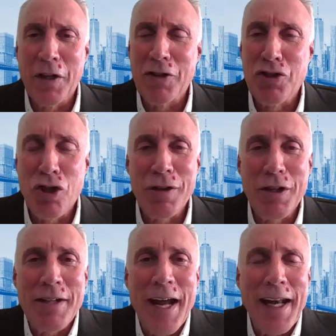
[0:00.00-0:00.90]
Sure,
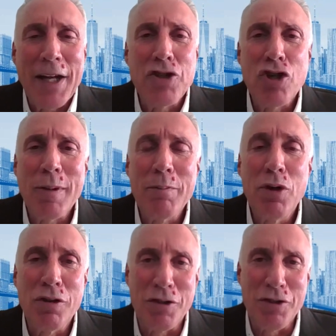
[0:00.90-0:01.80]
there's not a lot of German
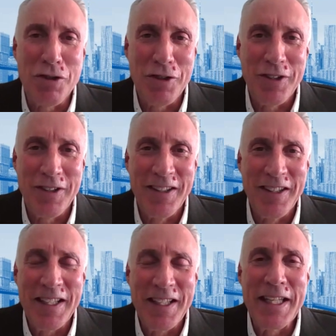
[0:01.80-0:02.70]
bunds.
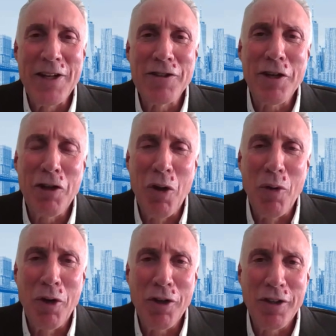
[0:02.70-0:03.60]
Yields are
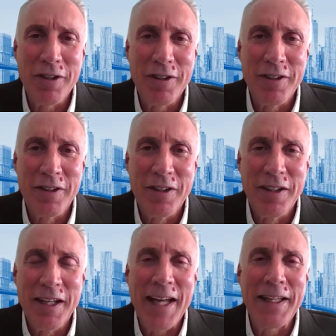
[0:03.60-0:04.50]
lower.
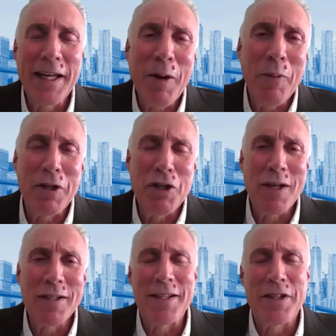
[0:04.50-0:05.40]
And think about when the
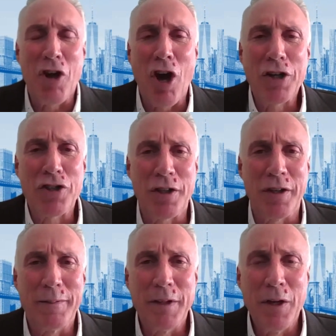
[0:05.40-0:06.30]
U.S. has an auction.
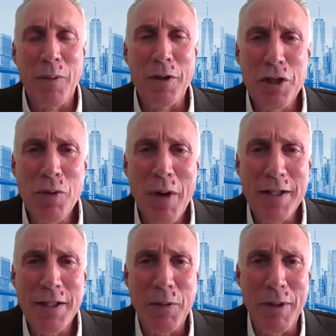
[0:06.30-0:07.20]

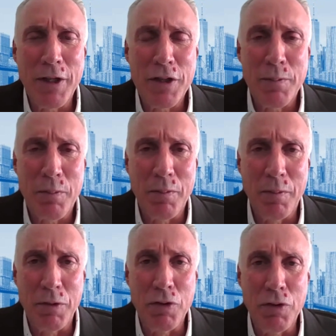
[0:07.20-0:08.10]
When there's
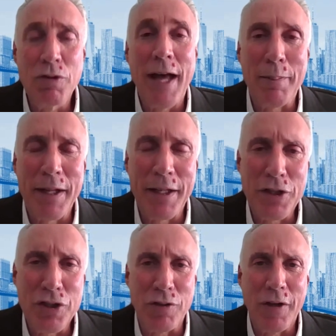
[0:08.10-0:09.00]
new debt being
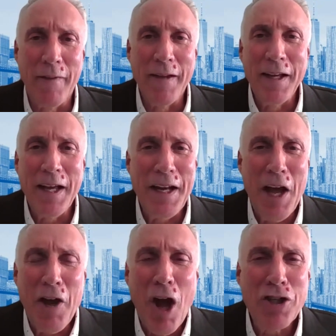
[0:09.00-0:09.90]
issued,
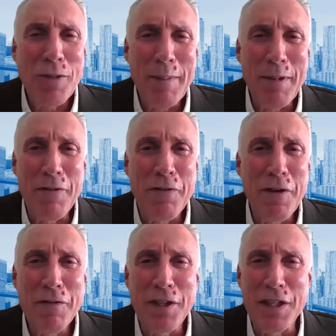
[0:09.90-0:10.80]
an auction might be
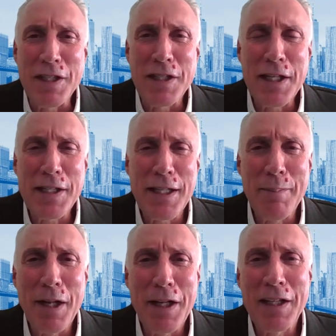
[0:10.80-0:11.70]
$50,
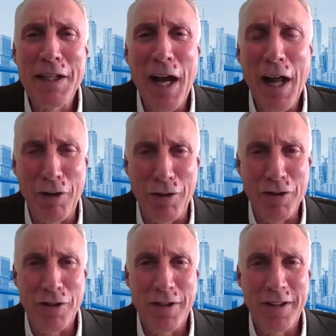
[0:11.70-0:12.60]
$60 billion.
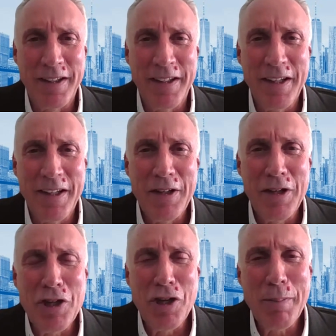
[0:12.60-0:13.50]
The
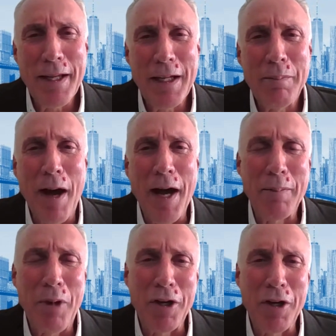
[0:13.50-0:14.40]
European
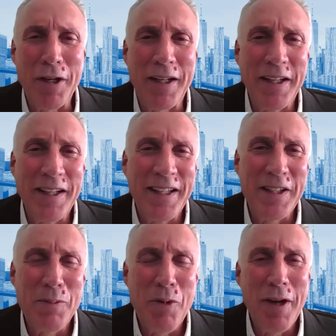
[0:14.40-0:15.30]
bond market is more